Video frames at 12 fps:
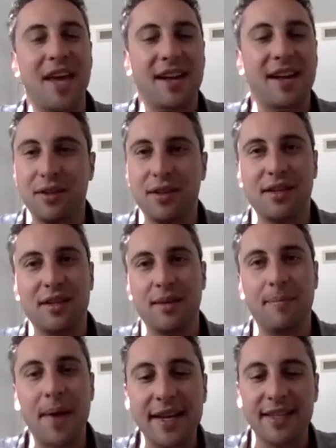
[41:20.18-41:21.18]
yeah. So the the
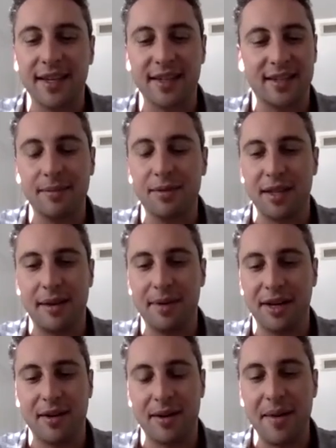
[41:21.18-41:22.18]
basic assumption that
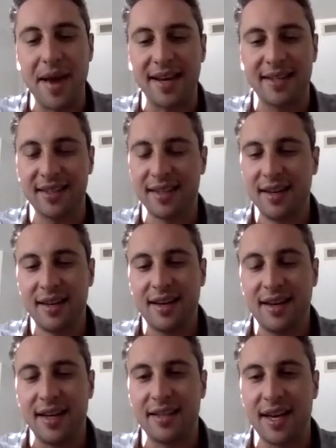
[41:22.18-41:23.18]
Bitcoin makes
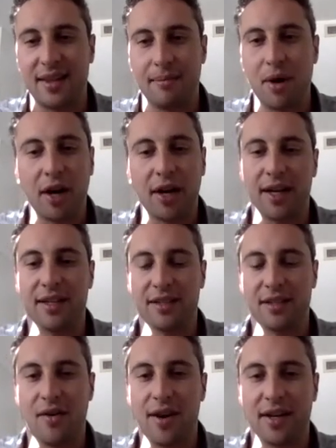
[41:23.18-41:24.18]
is that the market is
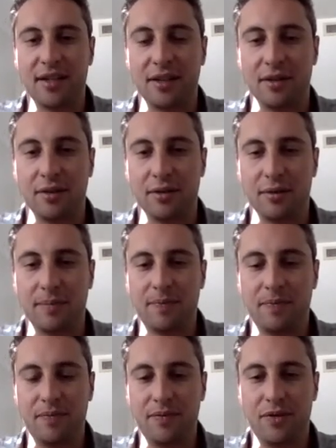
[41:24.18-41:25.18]
going to
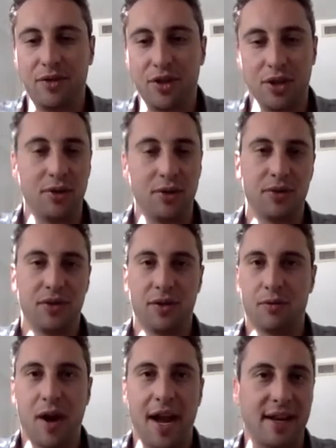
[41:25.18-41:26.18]
choose the
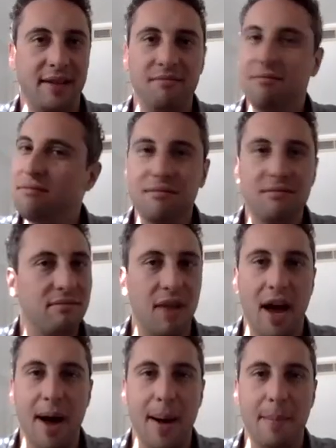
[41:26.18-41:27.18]
right
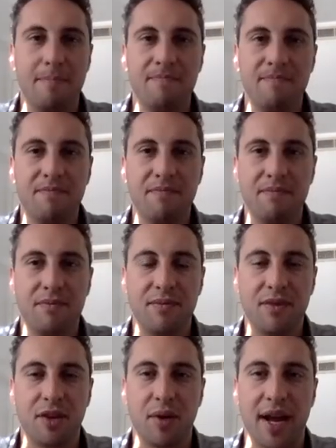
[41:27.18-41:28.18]
um,
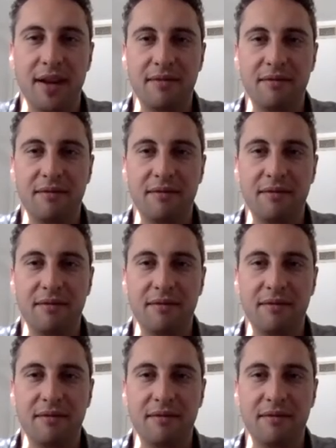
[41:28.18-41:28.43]
the right